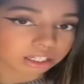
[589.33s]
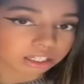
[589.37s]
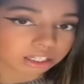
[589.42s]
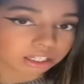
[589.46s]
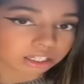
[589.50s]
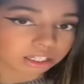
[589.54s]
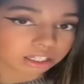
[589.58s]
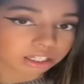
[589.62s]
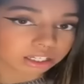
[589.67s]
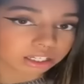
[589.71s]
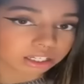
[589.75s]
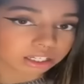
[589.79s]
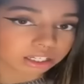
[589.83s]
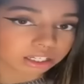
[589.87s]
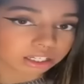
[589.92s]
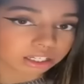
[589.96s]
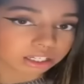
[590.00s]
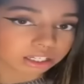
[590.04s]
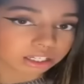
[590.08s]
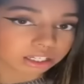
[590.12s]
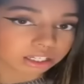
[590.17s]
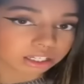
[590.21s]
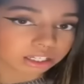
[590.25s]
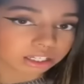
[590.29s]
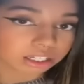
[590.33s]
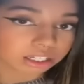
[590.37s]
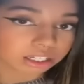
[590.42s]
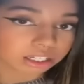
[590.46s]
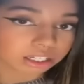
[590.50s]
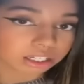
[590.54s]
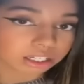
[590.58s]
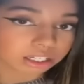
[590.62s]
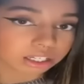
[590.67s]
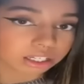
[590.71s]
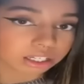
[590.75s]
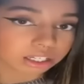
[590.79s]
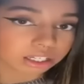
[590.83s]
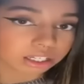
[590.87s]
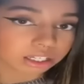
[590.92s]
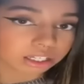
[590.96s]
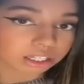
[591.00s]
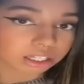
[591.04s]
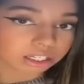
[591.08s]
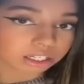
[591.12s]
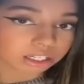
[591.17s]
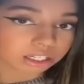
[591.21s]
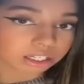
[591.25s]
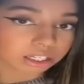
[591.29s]

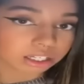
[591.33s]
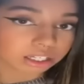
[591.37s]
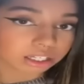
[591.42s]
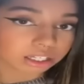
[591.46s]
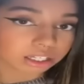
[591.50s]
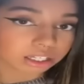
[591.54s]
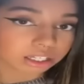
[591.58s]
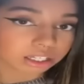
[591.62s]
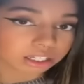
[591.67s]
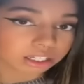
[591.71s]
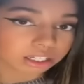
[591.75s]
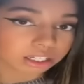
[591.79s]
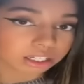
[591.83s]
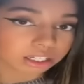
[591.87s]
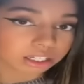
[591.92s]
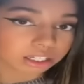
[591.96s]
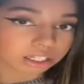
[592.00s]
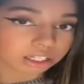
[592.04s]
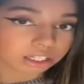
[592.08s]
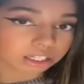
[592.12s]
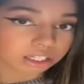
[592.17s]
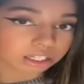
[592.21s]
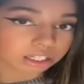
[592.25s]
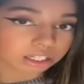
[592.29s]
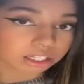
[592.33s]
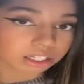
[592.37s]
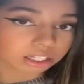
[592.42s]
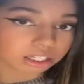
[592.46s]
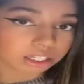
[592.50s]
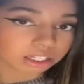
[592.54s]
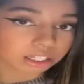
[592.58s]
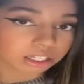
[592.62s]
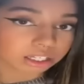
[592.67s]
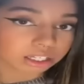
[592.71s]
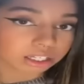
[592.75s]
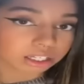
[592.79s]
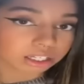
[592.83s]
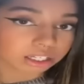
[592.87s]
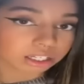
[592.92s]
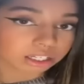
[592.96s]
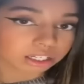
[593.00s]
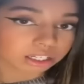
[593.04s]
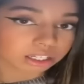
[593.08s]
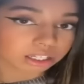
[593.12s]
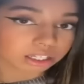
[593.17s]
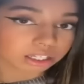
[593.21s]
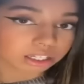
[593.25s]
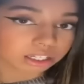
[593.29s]

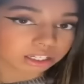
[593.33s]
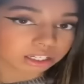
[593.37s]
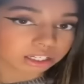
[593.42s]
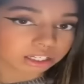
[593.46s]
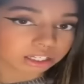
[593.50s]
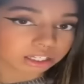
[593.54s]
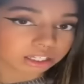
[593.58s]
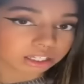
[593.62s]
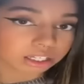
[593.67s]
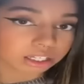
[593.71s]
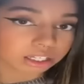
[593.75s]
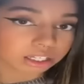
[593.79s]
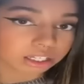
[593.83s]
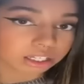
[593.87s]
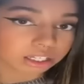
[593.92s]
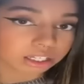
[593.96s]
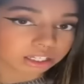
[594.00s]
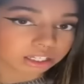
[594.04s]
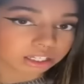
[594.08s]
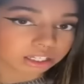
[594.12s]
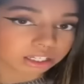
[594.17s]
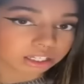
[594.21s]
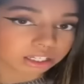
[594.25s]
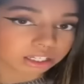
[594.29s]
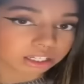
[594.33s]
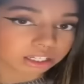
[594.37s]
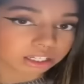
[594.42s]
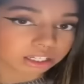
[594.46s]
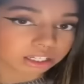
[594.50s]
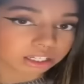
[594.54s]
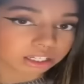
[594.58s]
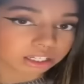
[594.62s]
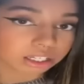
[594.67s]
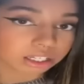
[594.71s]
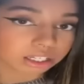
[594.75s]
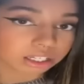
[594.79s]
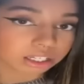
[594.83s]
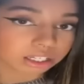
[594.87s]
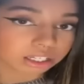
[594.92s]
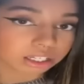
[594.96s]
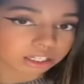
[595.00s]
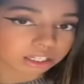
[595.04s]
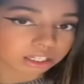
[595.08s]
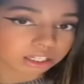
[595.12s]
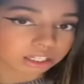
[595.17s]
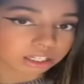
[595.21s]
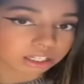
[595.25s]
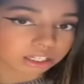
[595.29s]

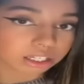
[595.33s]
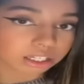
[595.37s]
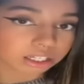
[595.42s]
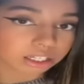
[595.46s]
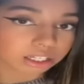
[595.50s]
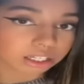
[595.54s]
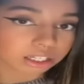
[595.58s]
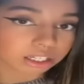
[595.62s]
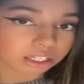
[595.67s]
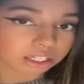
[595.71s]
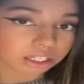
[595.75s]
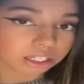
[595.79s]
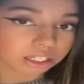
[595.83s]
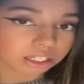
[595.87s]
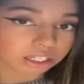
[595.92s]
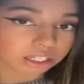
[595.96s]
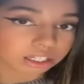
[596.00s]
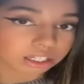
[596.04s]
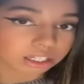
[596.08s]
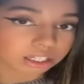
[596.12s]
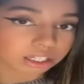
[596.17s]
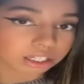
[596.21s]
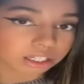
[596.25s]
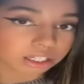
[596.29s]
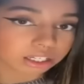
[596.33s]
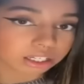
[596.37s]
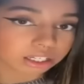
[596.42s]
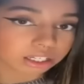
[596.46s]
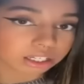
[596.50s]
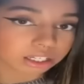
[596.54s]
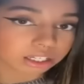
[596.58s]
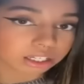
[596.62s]
(silent)